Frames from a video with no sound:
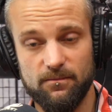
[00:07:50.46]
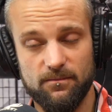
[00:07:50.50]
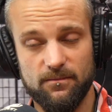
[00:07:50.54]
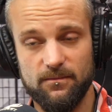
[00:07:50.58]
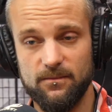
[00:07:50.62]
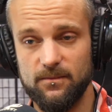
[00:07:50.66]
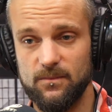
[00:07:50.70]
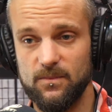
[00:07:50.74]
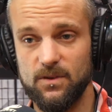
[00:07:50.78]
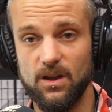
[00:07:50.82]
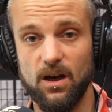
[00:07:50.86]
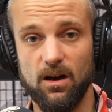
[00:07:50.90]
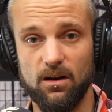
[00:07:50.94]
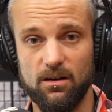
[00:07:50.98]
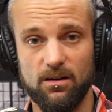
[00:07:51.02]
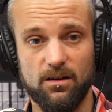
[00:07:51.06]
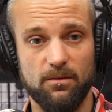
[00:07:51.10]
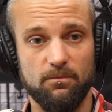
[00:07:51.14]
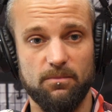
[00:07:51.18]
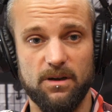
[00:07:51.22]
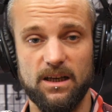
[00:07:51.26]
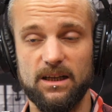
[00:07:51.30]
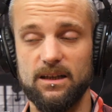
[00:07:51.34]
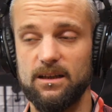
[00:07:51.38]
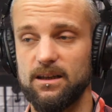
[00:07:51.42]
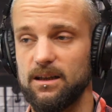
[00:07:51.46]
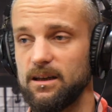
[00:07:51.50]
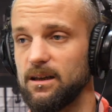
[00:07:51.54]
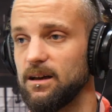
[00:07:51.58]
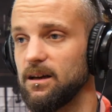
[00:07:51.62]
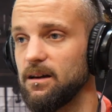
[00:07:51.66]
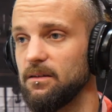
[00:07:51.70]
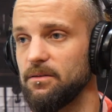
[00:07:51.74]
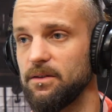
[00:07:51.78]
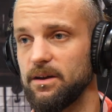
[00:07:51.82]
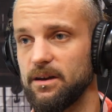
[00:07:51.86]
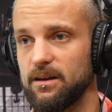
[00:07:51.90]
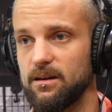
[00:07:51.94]
no, completely. I
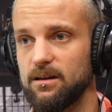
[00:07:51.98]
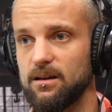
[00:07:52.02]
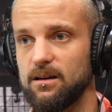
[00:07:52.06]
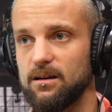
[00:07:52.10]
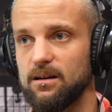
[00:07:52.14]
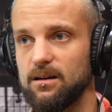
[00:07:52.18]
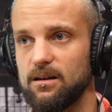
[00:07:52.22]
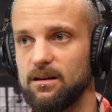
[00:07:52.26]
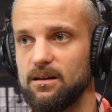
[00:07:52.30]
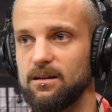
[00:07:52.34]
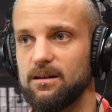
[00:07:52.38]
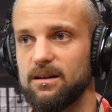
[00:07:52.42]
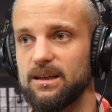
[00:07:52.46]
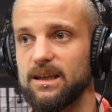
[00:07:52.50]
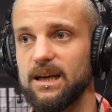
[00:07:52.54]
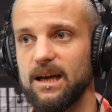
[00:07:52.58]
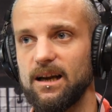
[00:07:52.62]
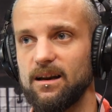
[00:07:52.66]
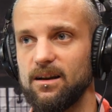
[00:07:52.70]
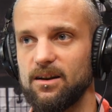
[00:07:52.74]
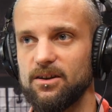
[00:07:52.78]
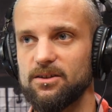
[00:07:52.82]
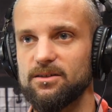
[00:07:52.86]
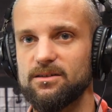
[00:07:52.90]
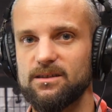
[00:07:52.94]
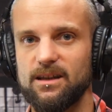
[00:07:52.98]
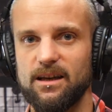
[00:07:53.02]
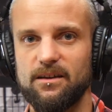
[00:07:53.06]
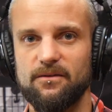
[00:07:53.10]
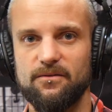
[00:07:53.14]
think, like you say,